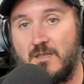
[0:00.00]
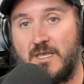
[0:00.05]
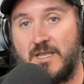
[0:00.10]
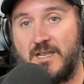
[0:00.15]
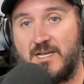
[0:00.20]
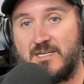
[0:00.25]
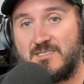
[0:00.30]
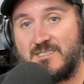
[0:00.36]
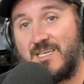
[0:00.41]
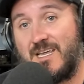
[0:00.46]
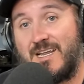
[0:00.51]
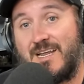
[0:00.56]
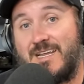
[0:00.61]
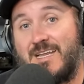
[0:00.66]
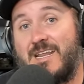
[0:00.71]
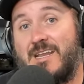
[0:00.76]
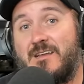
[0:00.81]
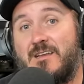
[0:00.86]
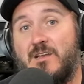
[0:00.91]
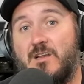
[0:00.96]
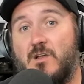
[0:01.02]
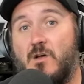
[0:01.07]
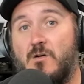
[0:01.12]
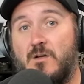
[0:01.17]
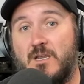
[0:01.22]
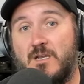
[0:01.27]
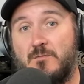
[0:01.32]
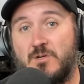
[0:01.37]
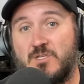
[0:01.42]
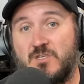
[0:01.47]
like I had said, I needed to go
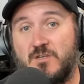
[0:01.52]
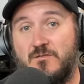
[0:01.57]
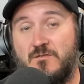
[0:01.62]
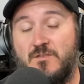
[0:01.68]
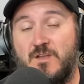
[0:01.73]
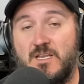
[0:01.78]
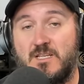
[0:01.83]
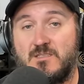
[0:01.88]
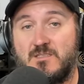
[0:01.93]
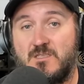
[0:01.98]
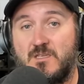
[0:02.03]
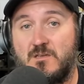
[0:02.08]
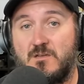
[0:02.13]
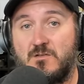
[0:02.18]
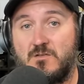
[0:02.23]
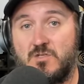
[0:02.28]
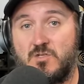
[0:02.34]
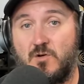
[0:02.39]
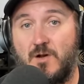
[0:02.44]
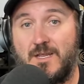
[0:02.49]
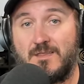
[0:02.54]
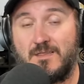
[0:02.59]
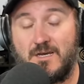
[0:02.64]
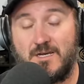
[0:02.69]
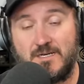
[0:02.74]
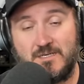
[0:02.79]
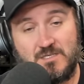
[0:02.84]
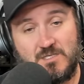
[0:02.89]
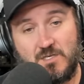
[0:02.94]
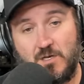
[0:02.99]
get a bunch of fittings to do the drain
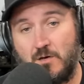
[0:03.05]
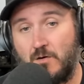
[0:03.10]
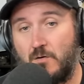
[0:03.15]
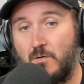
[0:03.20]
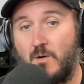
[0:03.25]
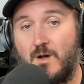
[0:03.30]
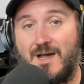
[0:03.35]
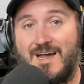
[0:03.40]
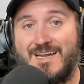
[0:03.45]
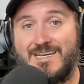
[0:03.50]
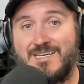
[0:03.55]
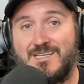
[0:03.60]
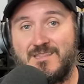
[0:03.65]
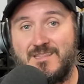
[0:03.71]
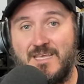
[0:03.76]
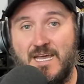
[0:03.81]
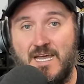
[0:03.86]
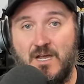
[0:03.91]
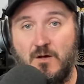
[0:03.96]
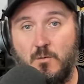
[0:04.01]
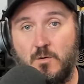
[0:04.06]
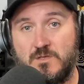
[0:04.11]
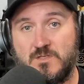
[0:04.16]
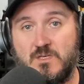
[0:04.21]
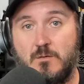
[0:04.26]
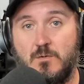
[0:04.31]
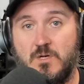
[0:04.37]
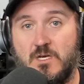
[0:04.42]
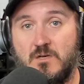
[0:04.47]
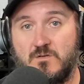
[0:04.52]
line. So I did that while
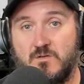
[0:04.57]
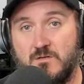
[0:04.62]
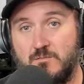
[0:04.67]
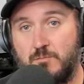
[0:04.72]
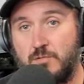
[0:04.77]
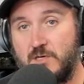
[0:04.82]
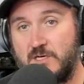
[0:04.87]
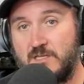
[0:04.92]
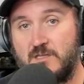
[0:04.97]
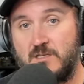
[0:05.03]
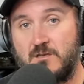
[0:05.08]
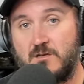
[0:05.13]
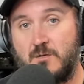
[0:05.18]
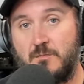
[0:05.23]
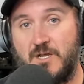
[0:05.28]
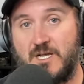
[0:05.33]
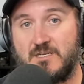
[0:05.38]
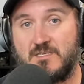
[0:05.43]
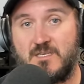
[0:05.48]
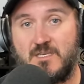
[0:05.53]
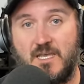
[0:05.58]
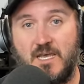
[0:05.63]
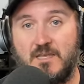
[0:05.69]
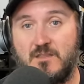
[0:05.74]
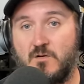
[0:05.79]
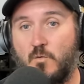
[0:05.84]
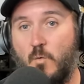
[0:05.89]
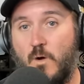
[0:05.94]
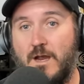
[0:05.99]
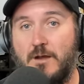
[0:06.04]
someone else was putting the unit back
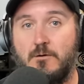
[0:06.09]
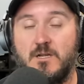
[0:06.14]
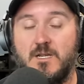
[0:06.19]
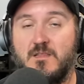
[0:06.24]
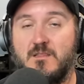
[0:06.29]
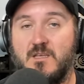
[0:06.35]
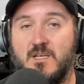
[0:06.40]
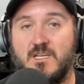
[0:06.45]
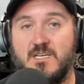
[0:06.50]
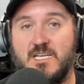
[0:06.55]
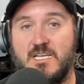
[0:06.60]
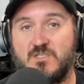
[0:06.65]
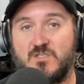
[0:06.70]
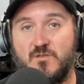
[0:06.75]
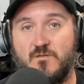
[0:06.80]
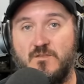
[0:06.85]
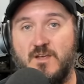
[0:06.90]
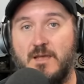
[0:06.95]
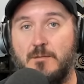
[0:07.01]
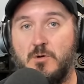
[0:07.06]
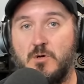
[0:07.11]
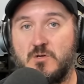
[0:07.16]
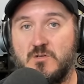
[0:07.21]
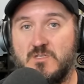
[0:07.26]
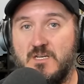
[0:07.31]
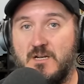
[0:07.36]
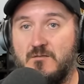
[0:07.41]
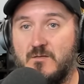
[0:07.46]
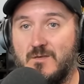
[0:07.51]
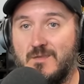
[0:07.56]
together, wiring in the condenser fan
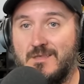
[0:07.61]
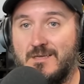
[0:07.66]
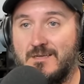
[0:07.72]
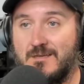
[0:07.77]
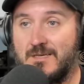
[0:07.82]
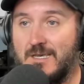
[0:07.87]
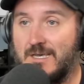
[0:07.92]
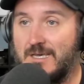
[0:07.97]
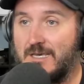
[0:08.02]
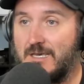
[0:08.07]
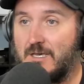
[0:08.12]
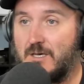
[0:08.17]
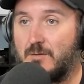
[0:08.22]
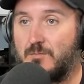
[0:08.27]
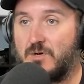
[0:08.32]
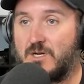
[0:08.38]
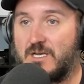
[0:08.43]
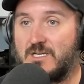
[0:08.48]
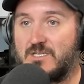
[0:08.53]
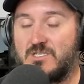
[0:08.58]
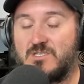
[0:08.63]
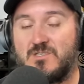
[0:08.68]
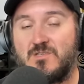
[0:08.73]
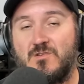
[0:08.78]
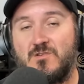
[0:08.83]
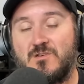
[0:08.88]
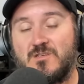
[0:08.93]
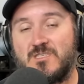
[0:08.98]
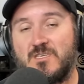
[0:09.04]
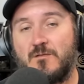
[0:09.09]
motors and everything. But uh, just
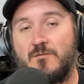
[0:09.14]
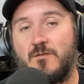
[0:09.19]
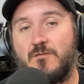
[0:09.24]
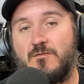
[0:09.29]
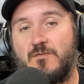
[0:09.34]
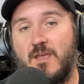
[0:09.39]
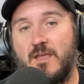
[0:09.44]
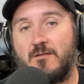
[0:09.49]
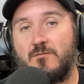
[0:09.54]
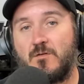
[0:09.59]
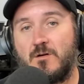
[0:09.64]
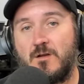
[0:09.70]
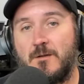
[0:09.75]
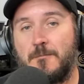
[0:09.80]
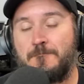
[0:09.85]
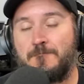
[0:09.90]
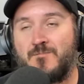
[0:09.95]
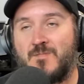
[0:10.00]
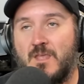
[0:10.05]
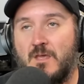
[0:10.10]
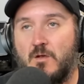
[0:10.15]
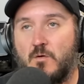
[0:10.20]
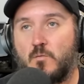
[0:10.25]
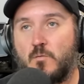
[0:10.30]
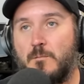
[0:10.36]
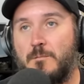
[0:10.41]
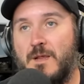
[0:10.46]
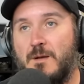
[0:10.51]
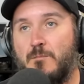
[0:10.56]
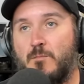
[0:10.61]
do yourself a favor. And
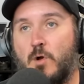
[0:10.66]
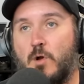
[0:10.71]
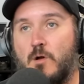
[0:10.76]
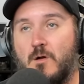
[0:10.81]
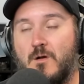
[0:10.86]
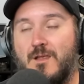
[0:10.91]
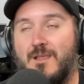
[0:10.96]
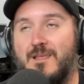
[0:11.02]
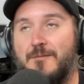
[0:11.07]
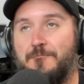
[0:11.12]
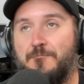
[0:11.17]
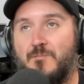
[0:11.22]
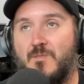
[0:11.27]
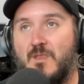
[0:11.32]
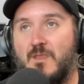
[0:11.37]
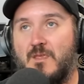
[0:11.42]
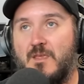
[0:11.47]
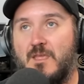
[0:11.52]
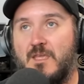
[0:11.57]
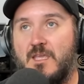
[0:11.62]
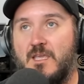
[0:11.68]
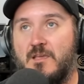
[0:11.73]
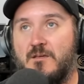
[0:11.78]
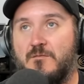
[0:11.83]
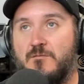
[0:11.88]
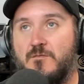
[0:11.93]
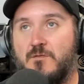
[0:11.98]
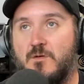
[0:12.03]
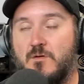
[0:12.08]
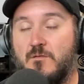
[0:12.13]
remember,
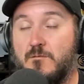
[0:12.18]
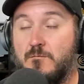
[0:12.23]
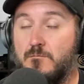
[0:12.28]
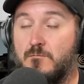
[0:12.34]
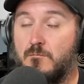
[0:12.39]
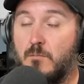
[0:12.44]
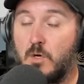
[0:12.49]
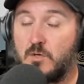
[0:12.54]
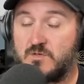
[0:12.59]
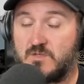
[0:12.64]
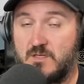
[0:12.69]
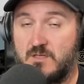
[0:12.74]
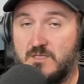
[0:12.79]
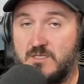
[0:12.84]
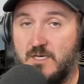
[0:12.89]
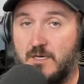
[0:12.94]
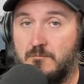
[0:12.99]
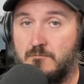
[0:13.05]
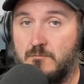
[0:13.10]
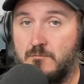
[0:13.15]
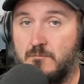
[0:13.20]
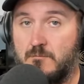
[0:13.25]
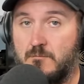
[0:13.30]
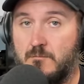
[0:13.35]
if most of the time,